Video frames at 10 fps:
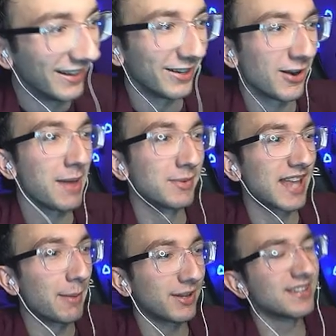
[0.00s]
Your name is
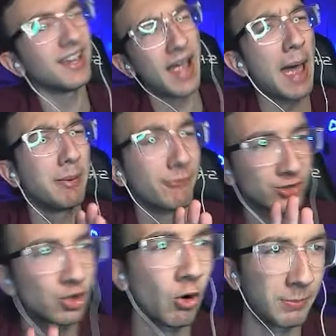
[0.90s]
Abacus? Abby for
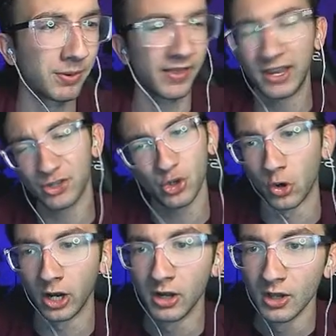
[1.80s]
short, but like, sure.